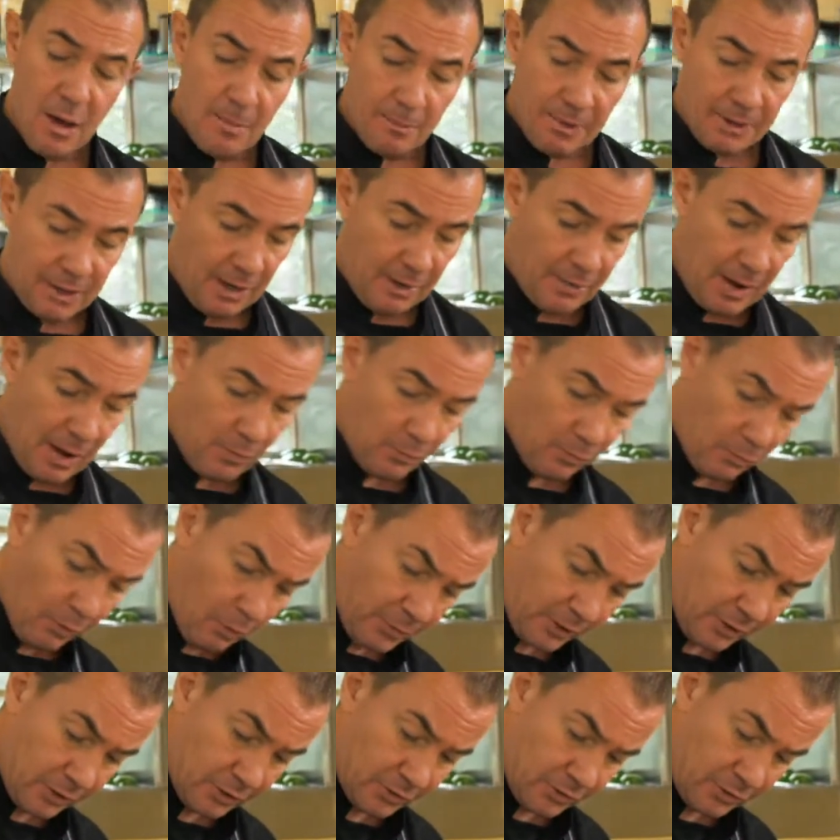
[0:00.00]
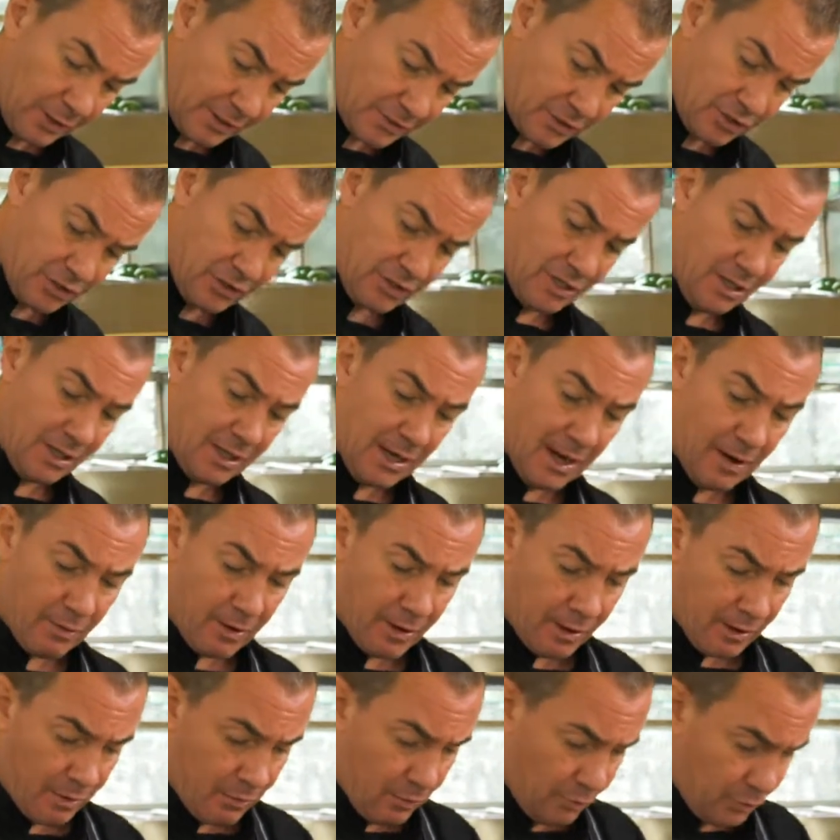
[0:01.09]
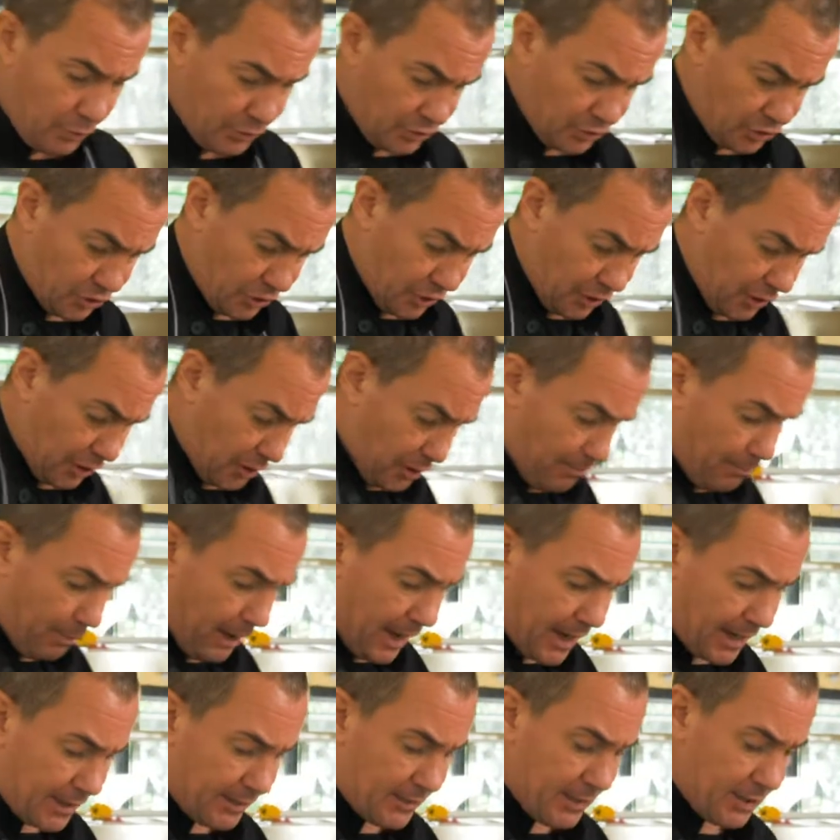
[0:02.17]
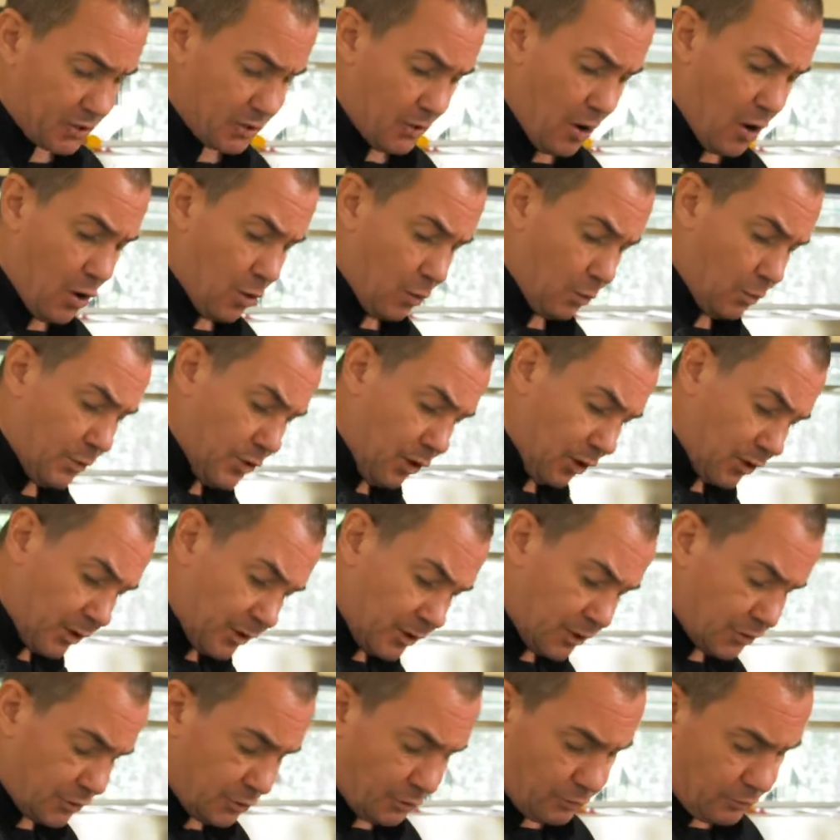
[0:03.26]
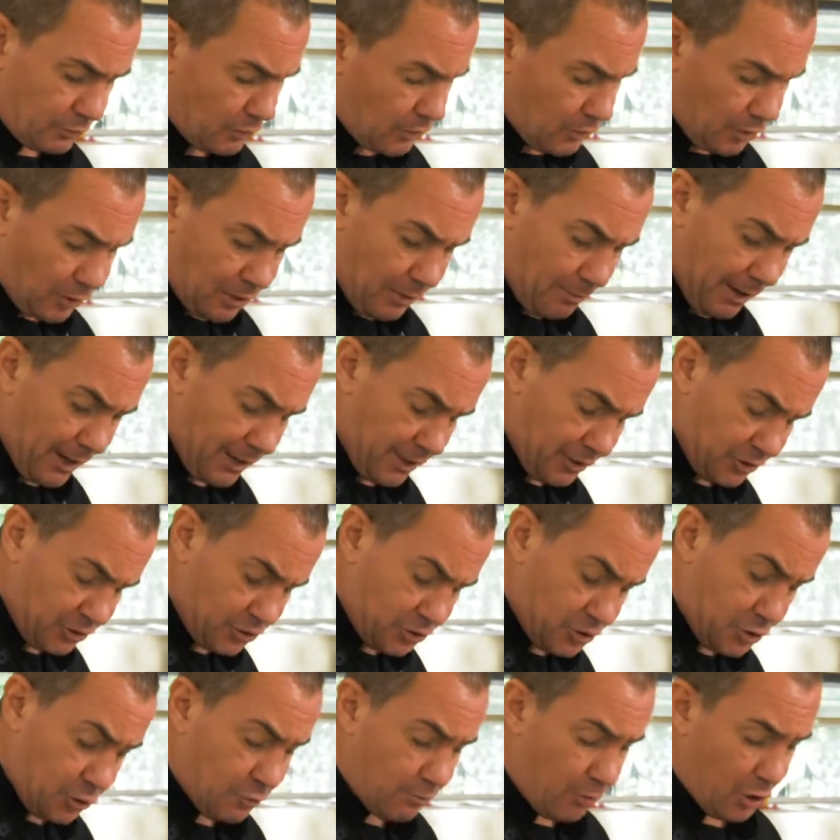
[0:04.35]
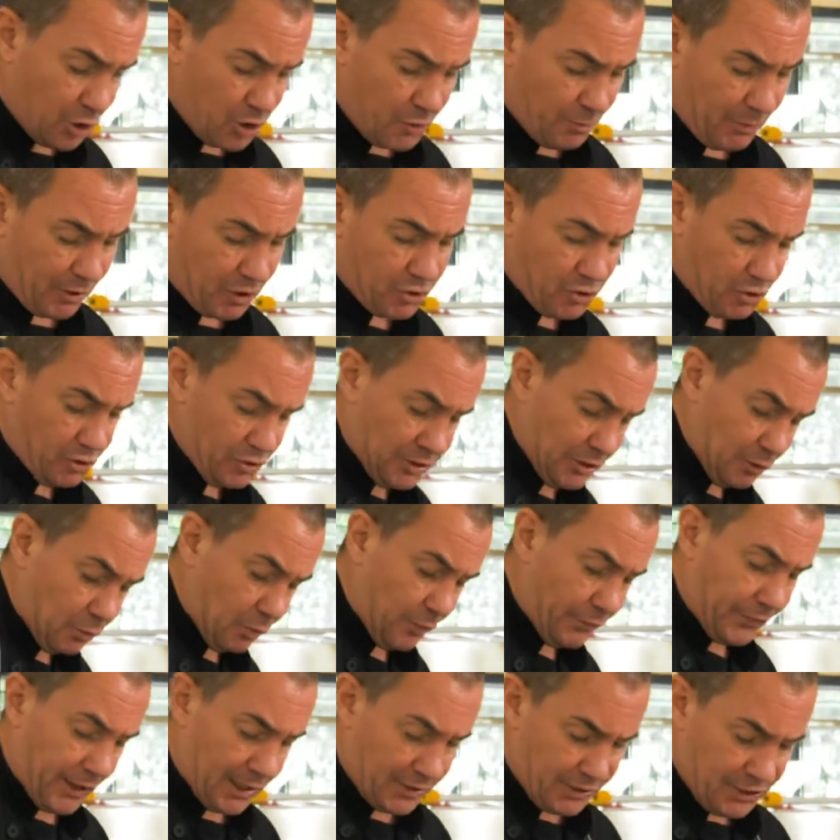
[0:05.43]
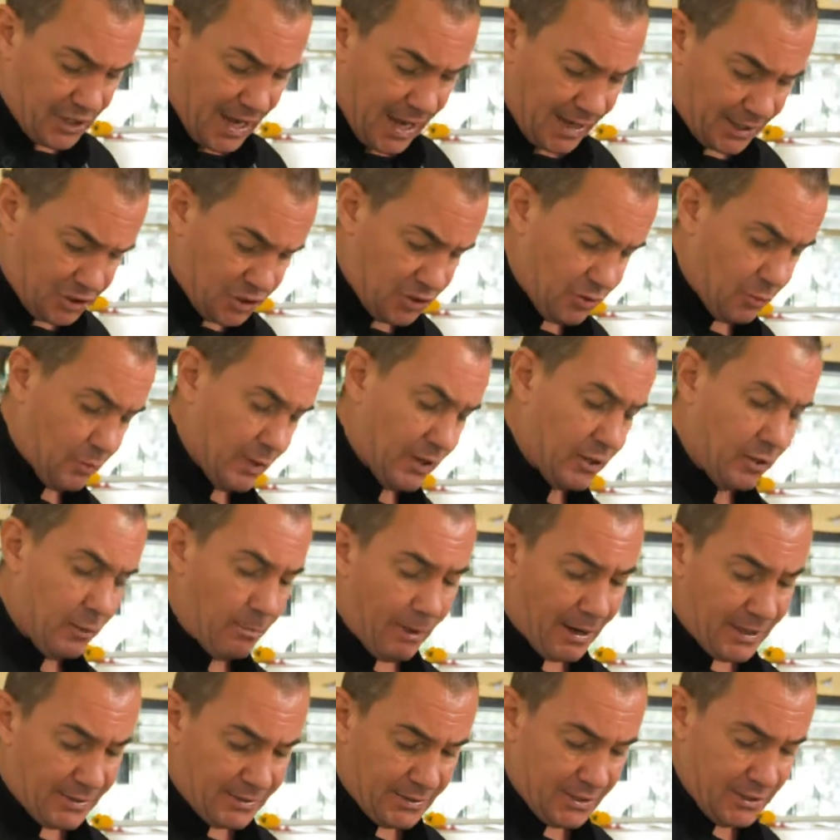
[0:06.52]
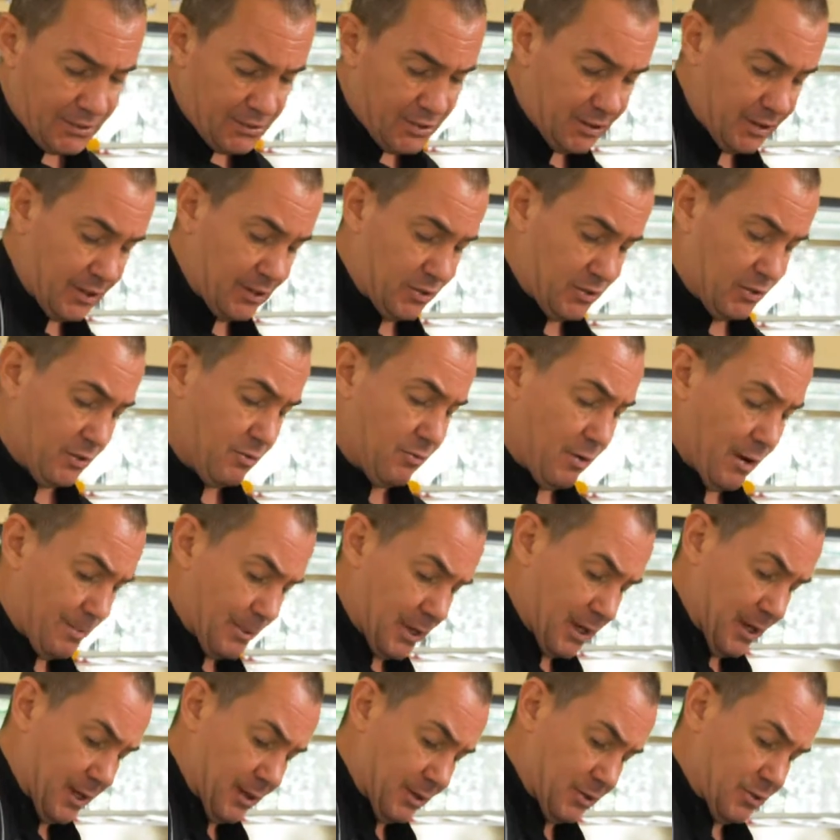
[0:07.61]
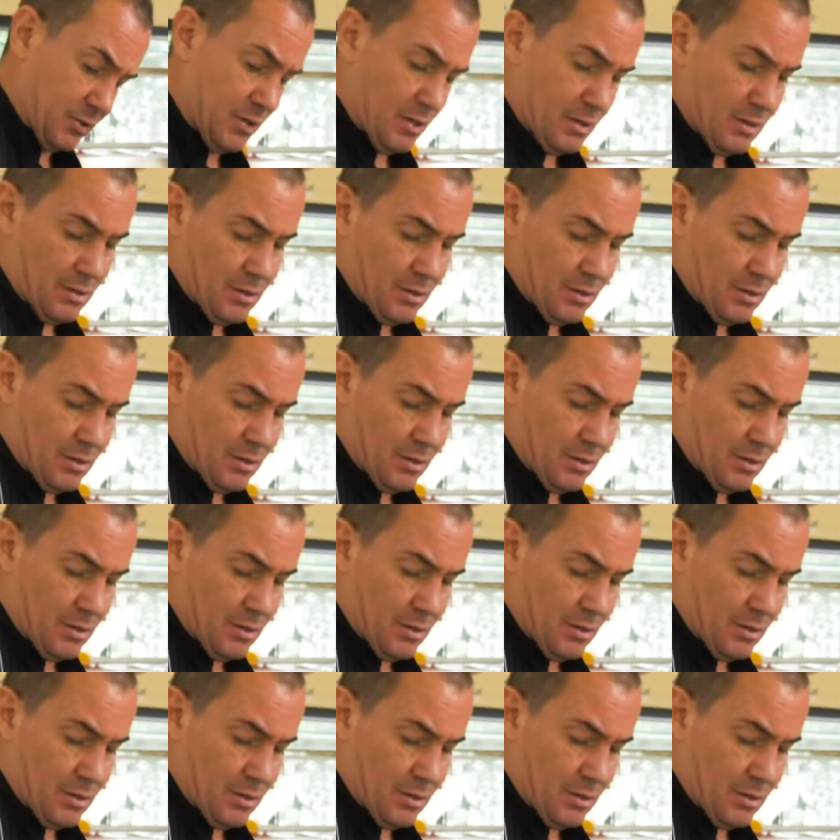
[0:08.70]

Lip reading: But what we're going to do, as you see now here, we're just going to combine this. We're not going to combine it too much because you still want that texture when you bite into these crab cakes.